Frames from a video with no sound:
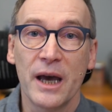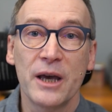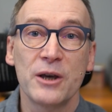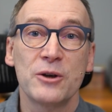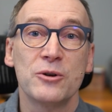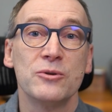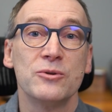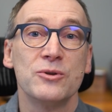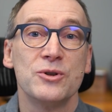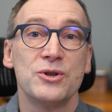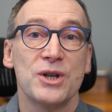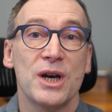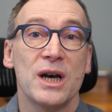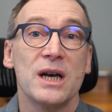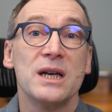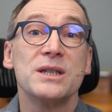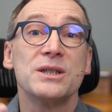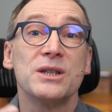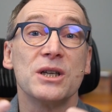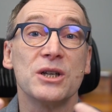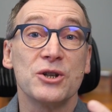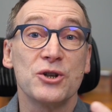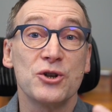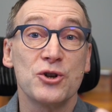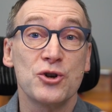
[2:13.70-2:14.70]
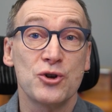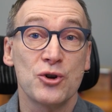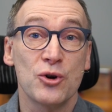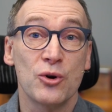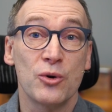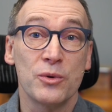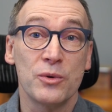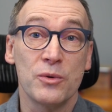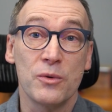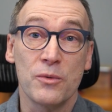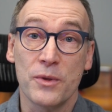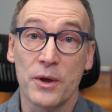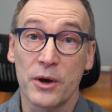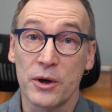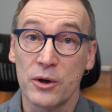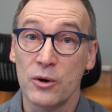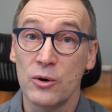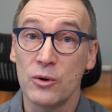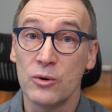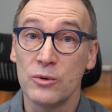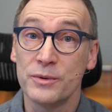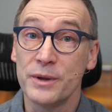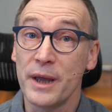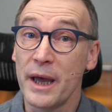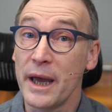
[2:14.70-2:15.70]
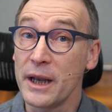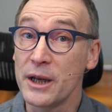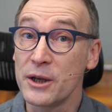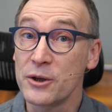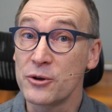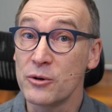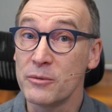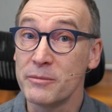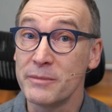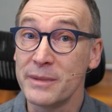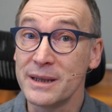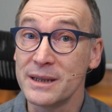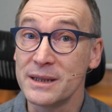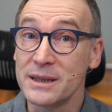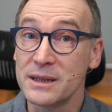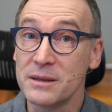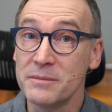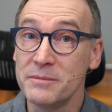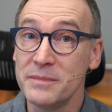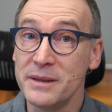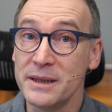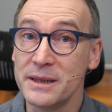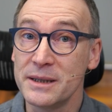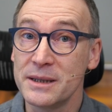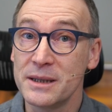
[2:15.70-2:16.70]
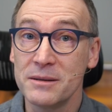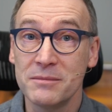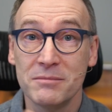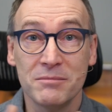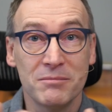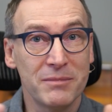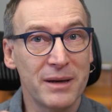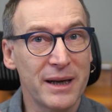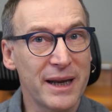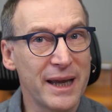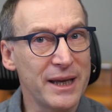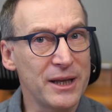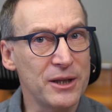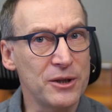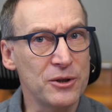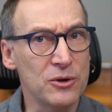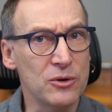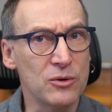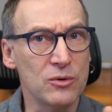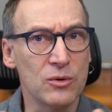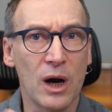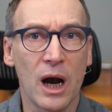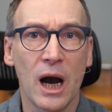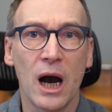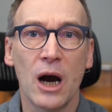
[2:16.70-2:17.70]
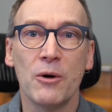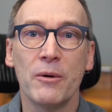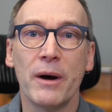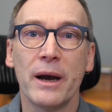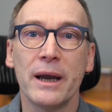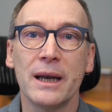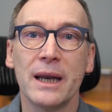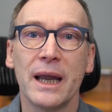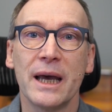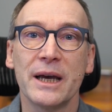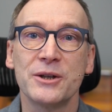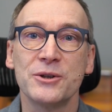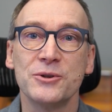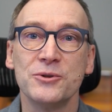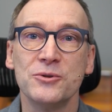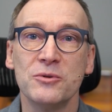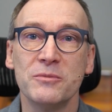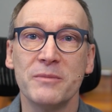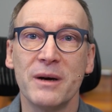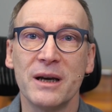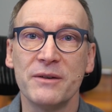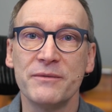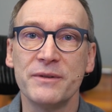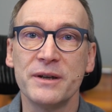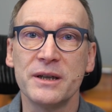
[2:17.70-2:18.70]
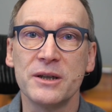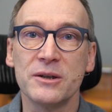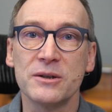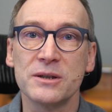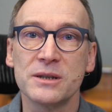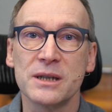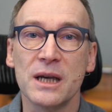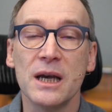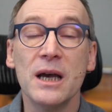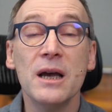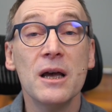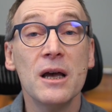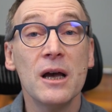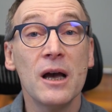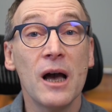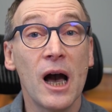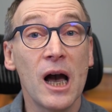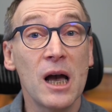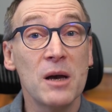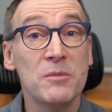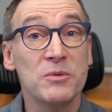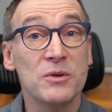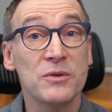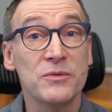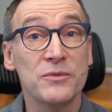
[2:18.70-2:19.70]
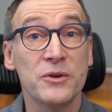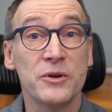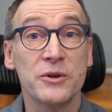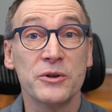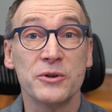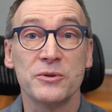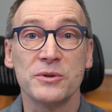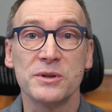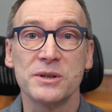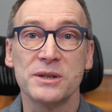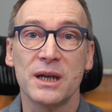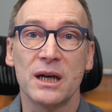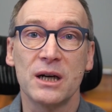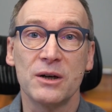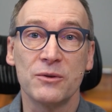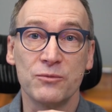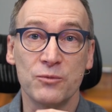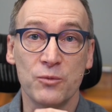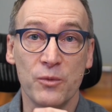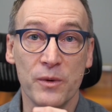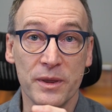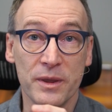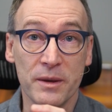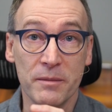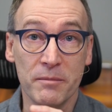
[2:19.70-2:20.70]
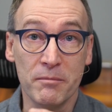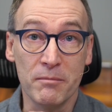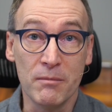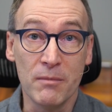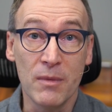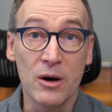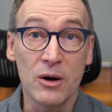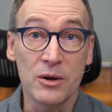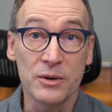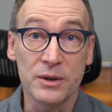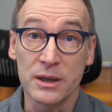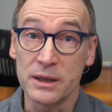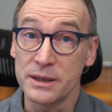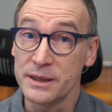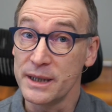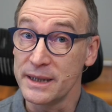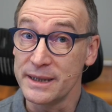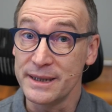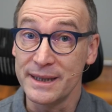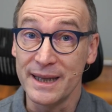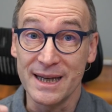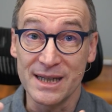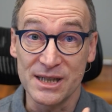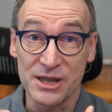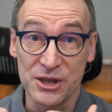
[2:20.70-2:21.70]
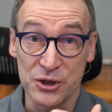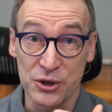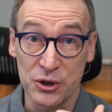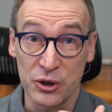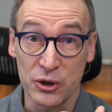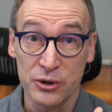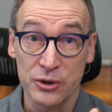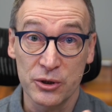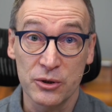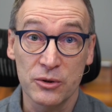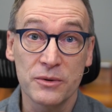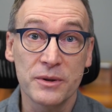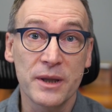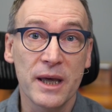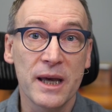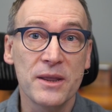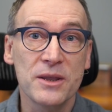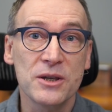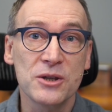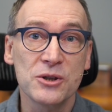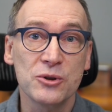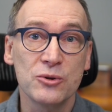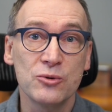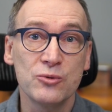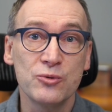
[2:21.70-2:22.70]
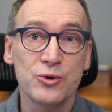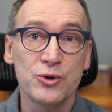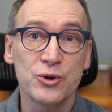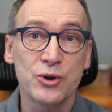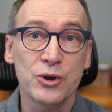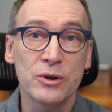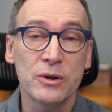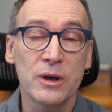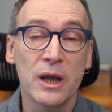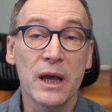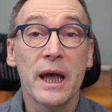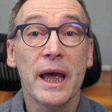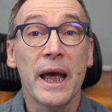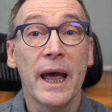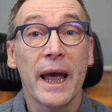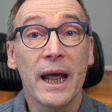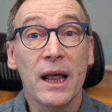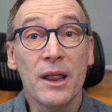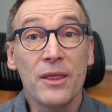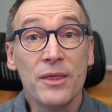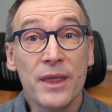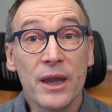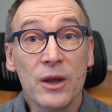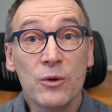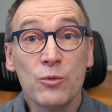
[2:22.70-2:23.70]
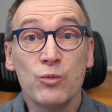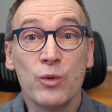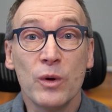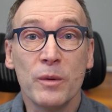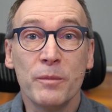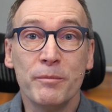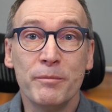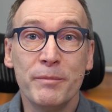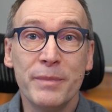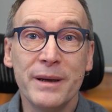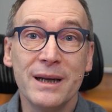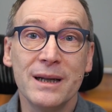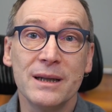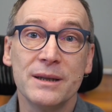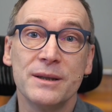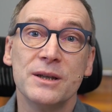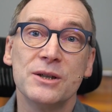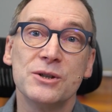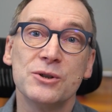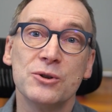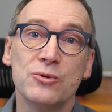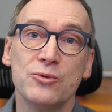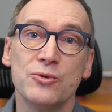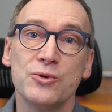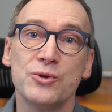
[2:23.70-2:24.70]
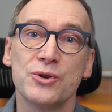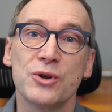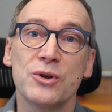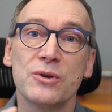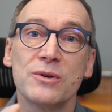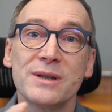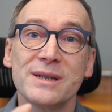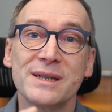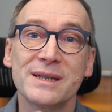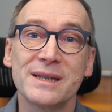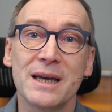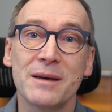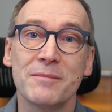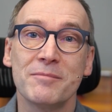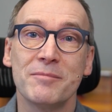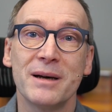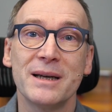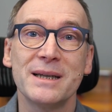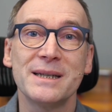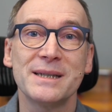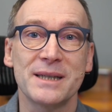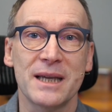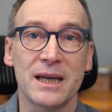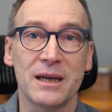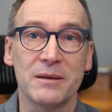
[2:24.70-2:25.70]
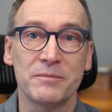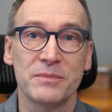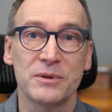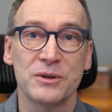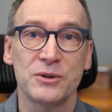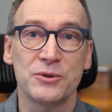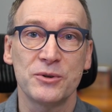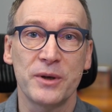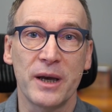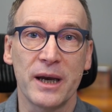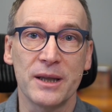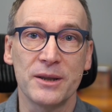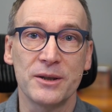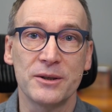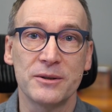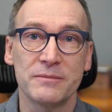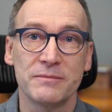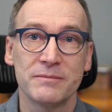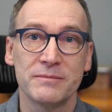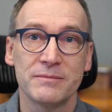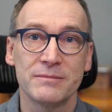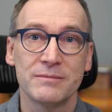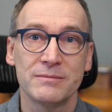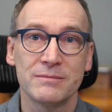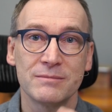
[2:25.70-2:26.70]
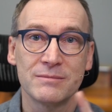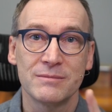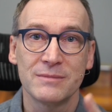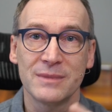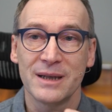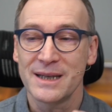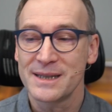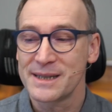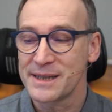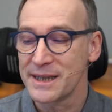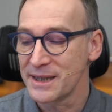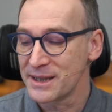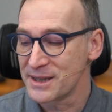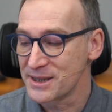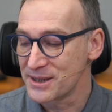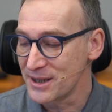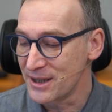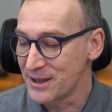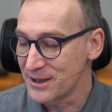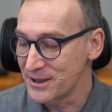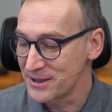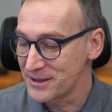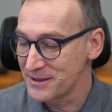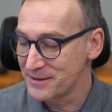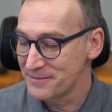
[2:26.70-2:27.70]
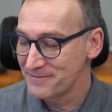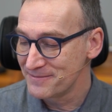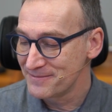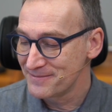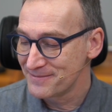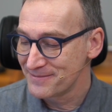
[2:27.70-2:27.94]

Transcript: I could just show you the code and comment it a bit, but I know how I like to do my videos. I prefer to start with a model that does not contain the solution and then we build the solution step by step together. Let's get started.